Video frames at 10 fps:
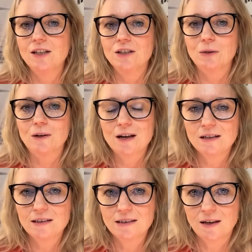So
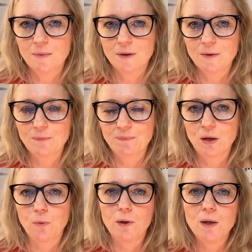last summer,
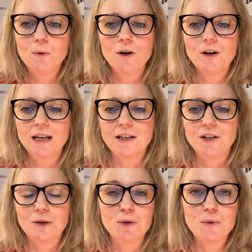we were in
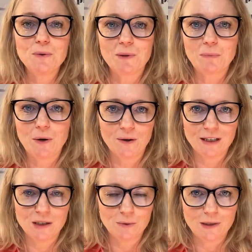an amusement park
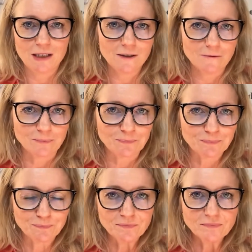in Sweden
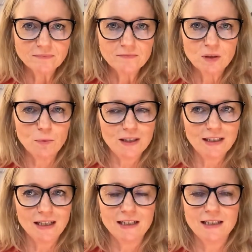with the
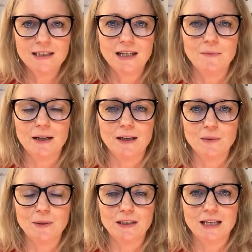kids and my
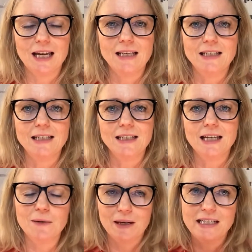husband and
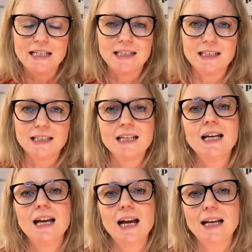my nieces.
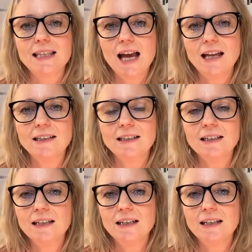And then